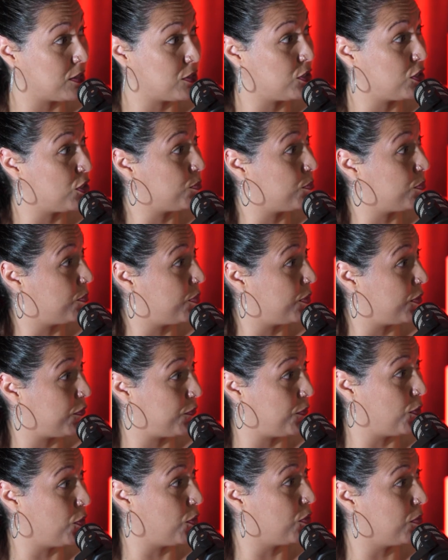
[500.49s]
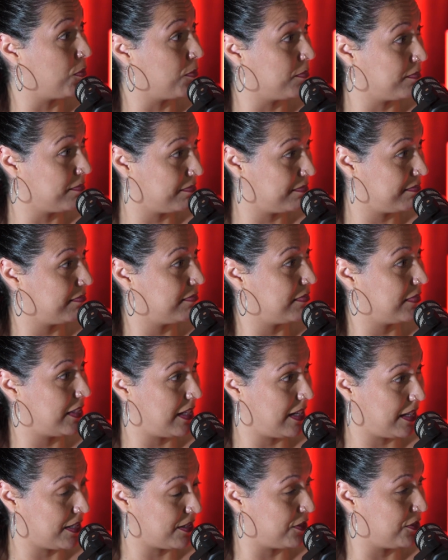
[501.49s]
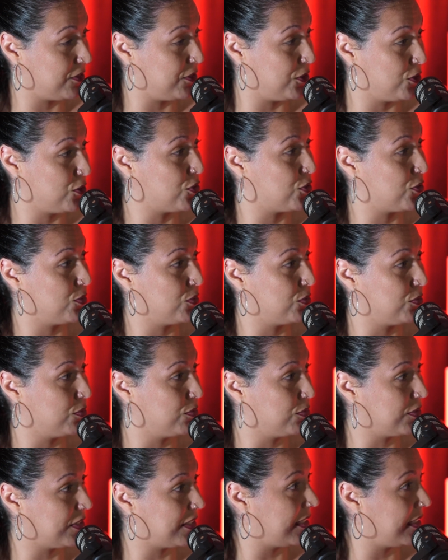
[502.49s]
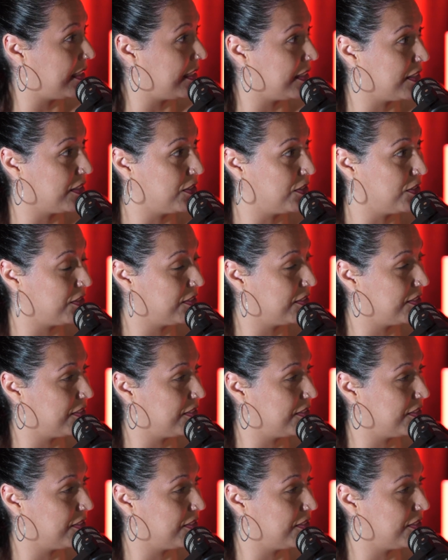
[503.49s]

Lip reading: Do you perform at a usual gig